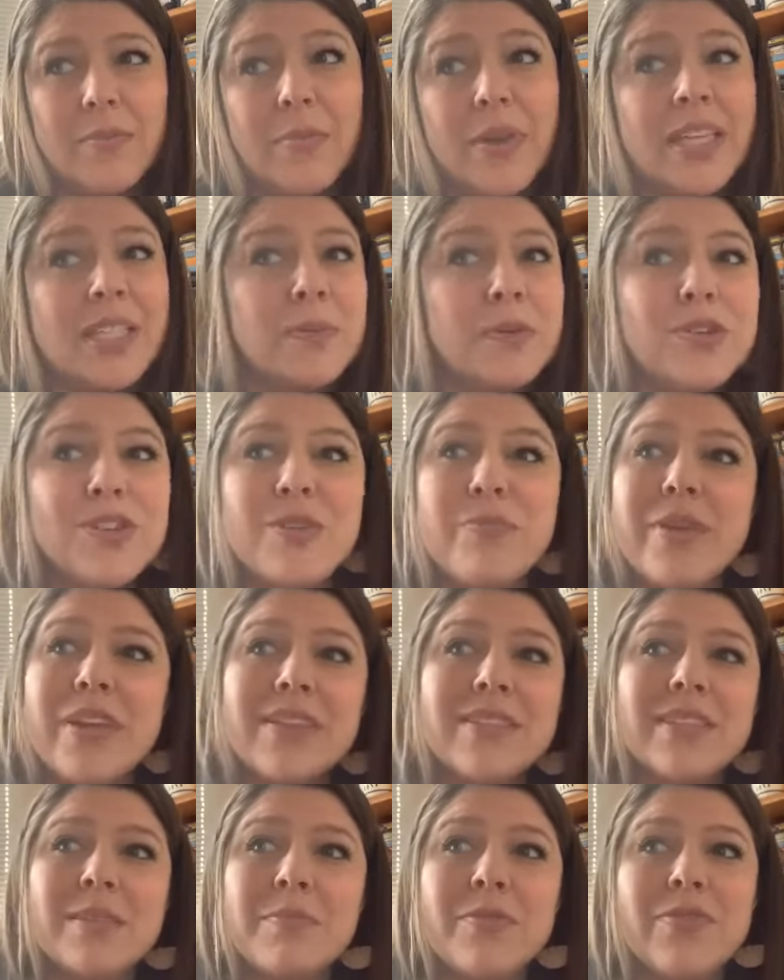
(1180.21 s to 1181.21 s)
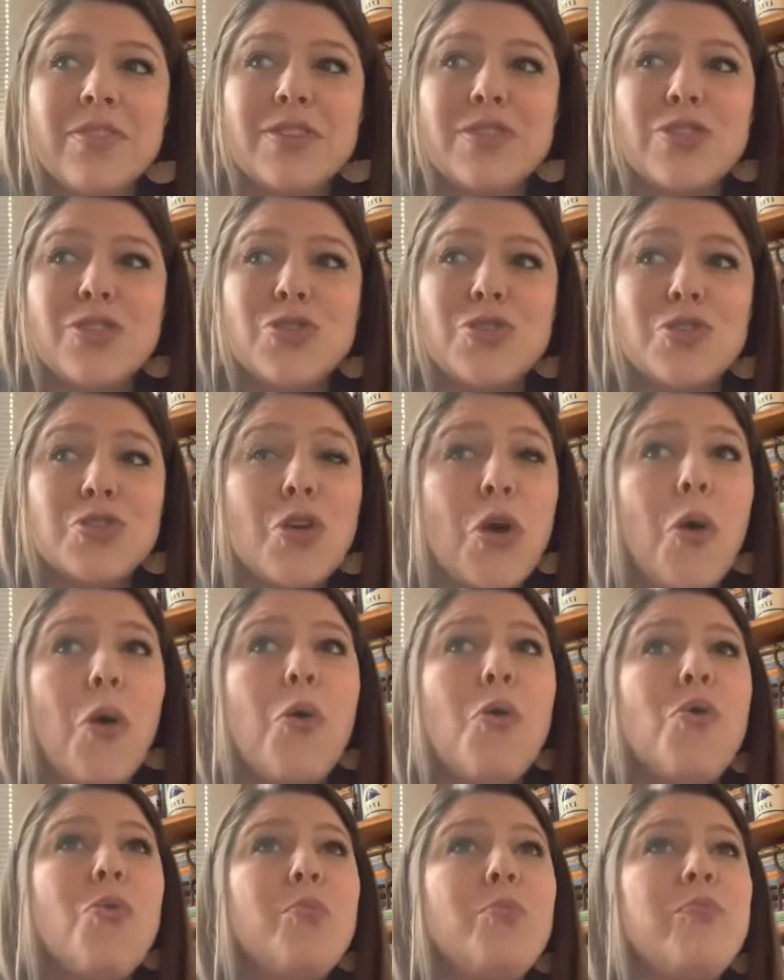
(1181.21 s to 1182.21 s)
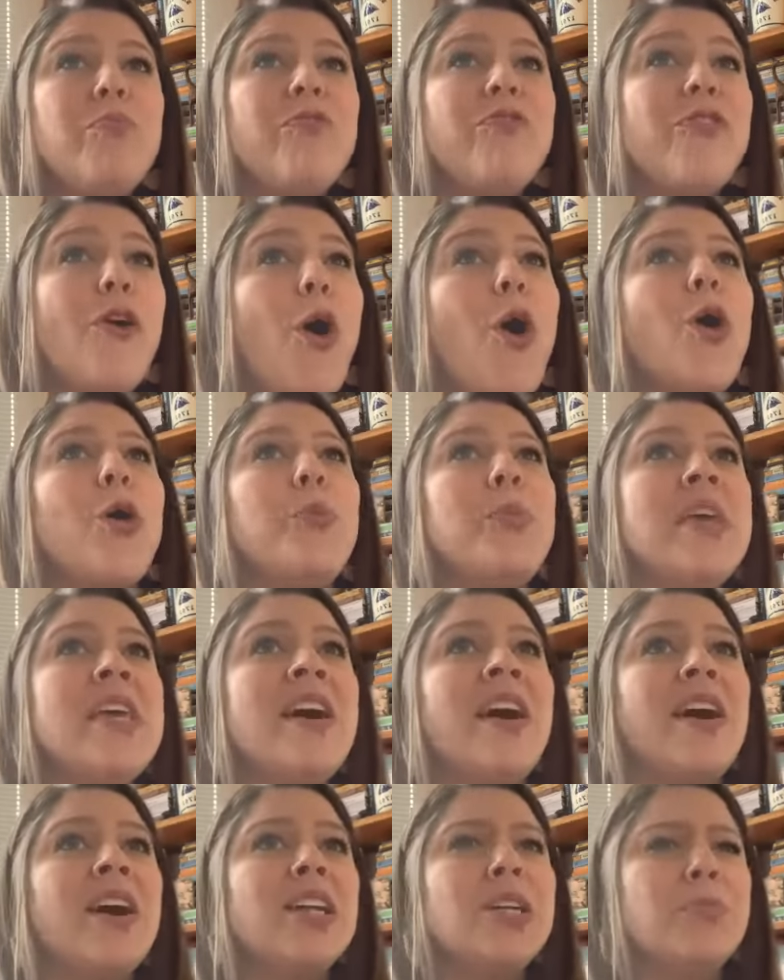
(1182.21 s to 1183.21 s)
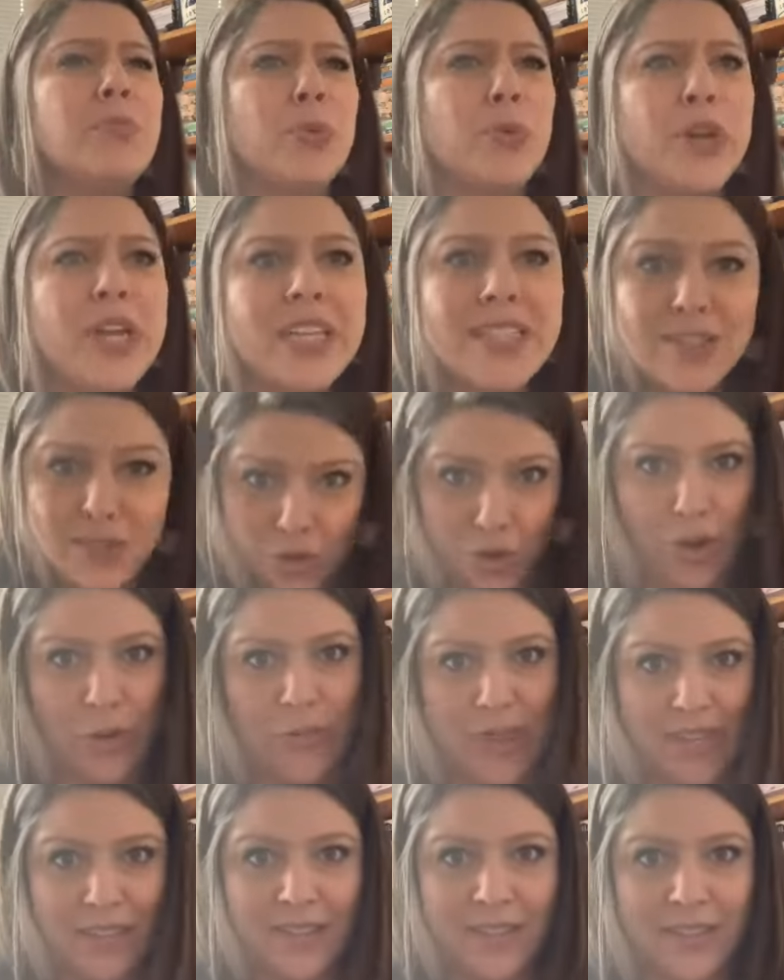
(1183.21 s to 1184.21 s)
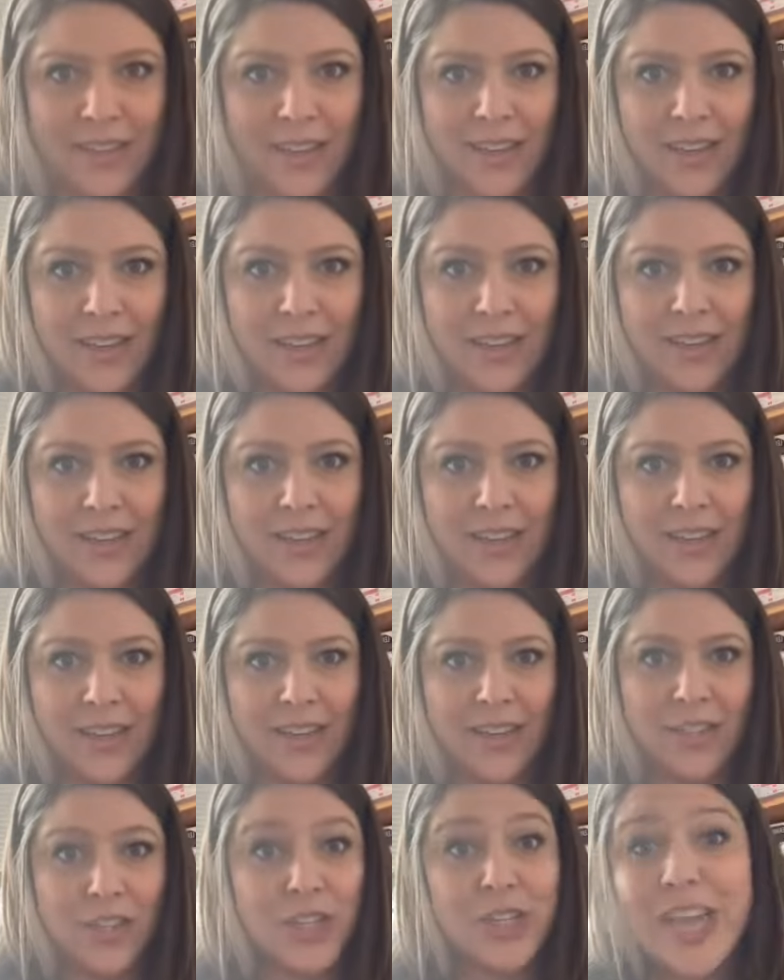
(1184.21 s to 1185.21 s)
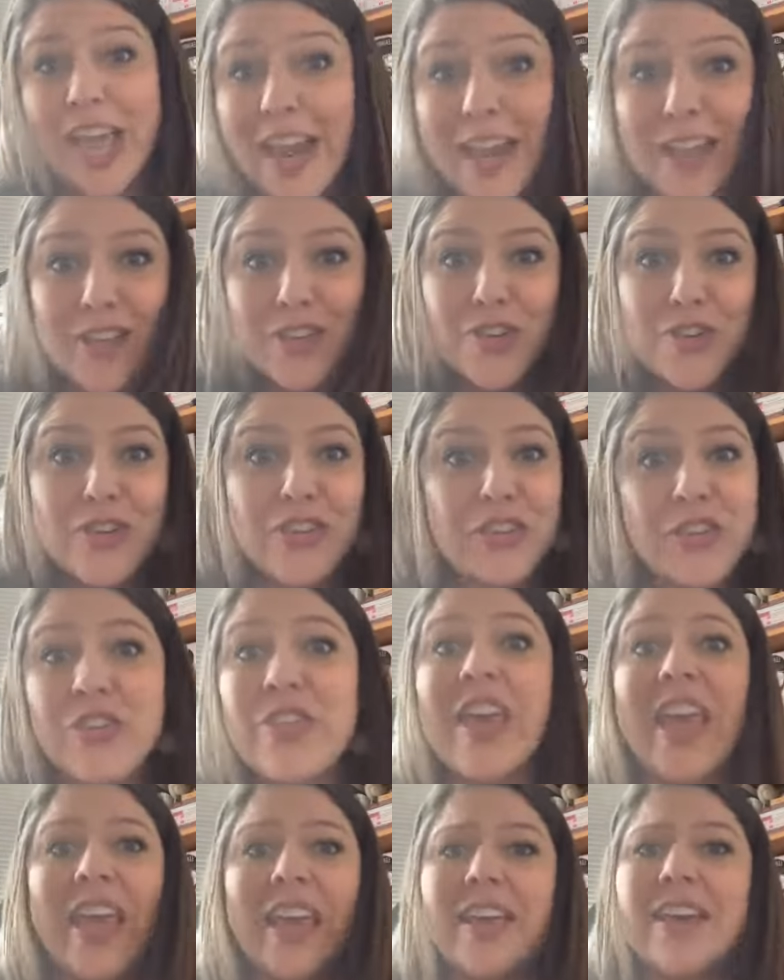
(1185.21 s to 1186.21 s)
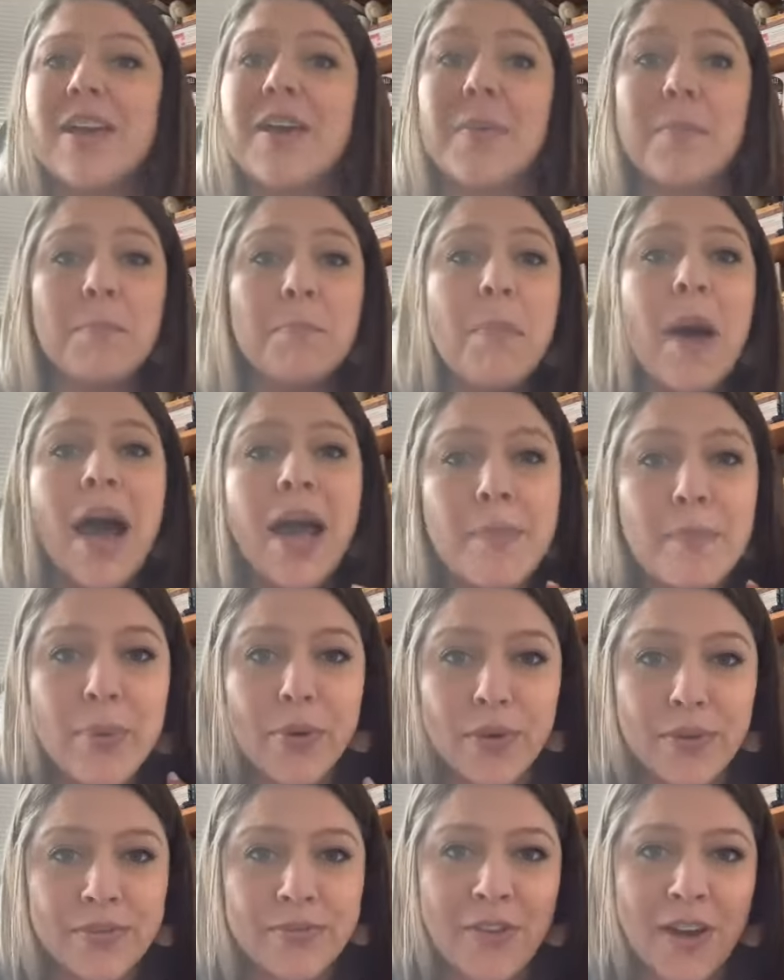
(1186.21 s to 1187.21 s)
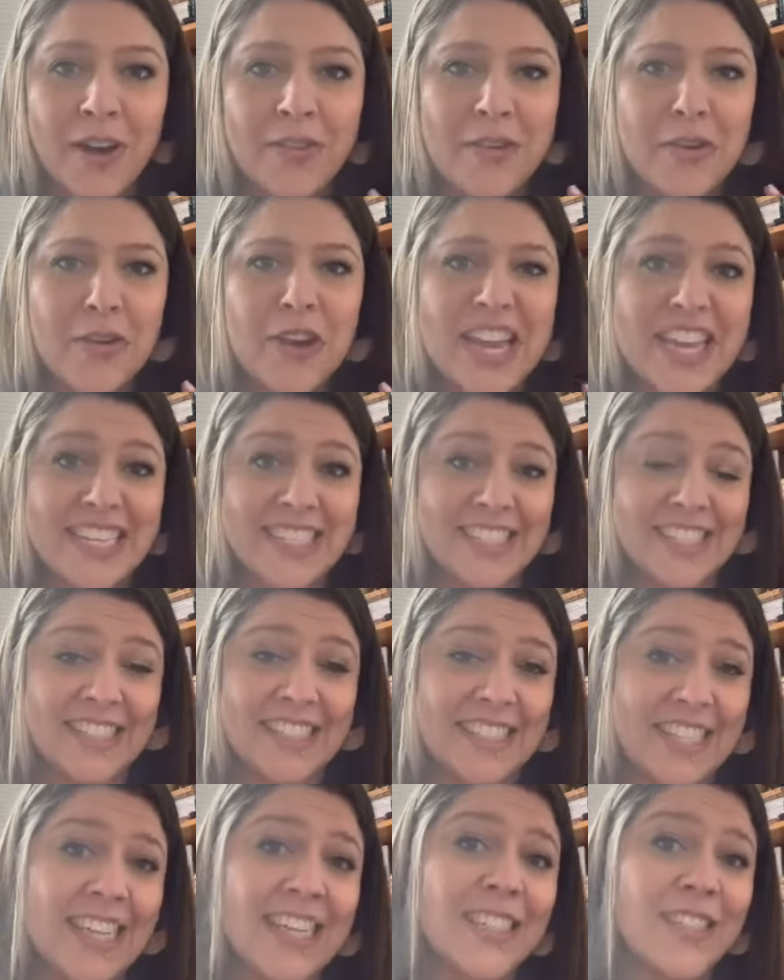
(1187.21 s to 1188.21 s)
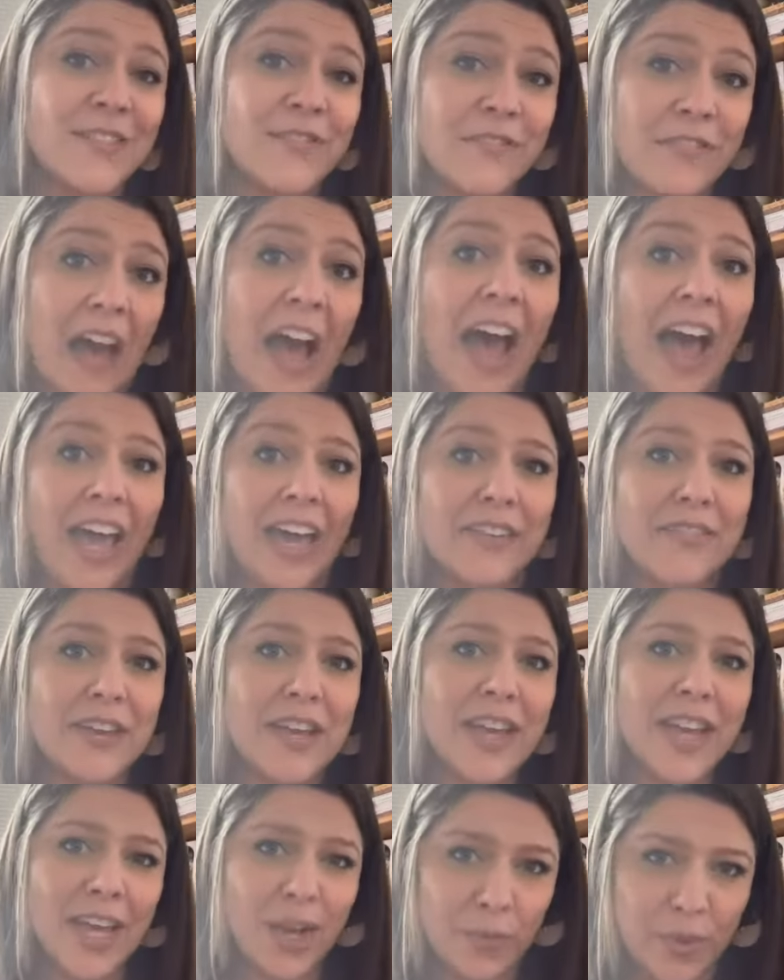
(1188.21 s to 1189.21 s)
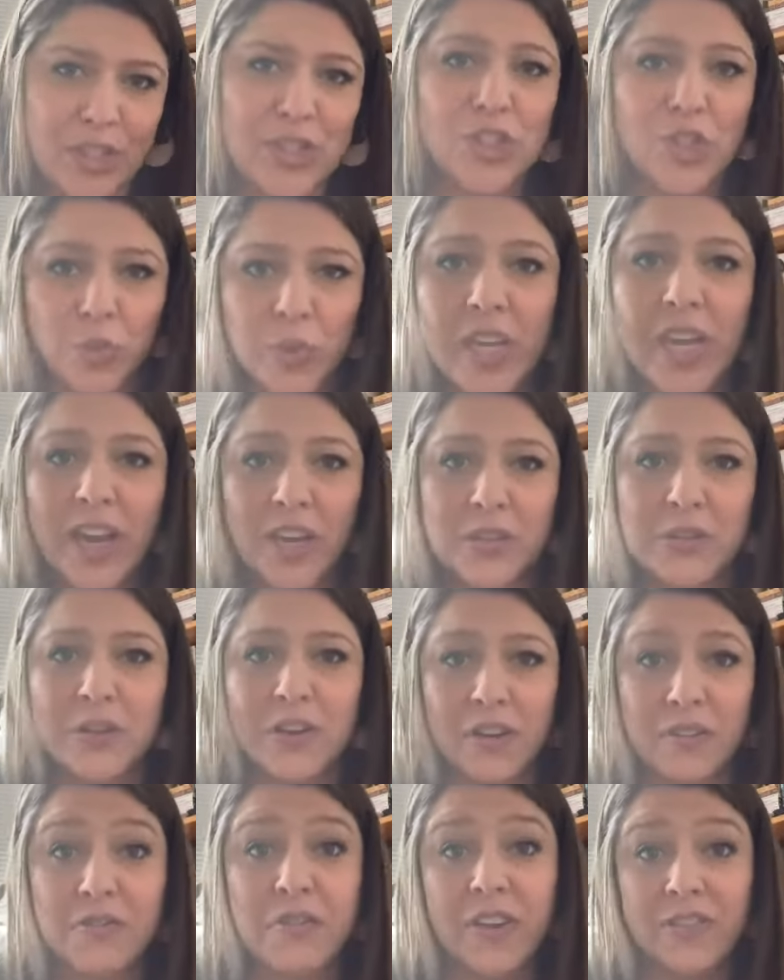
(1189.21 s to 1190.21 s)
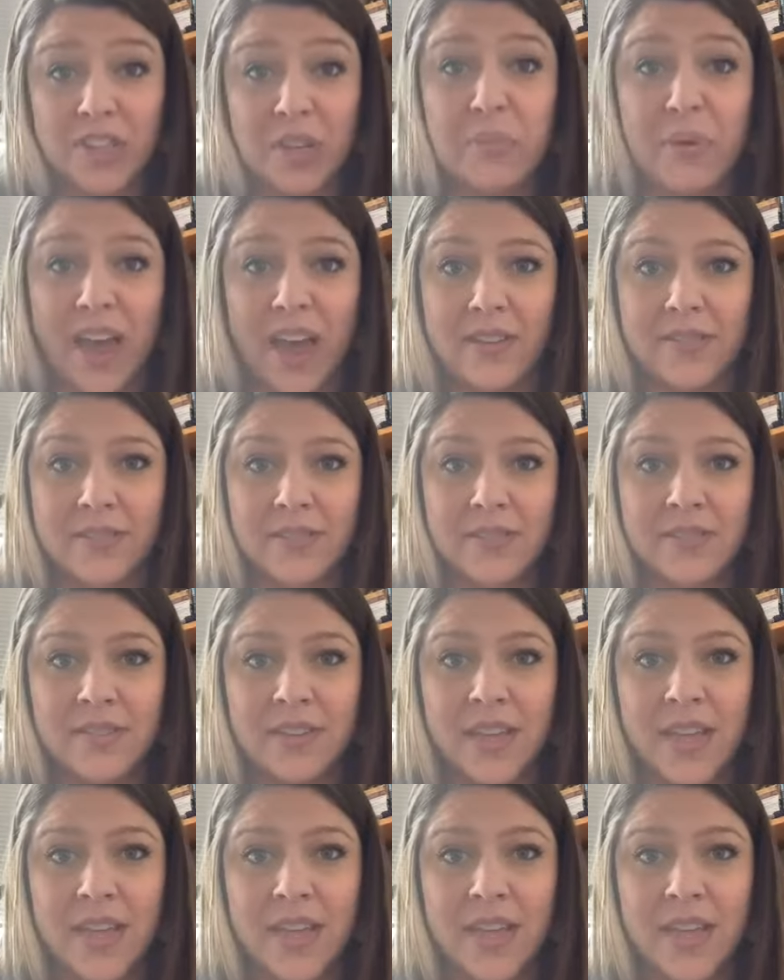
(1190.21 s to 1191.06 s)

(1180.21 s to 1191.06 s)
Especially because some of this is so far beyond predetermined. Genetics are a thing. My birth father is 6'5" and weighs 350 pounds.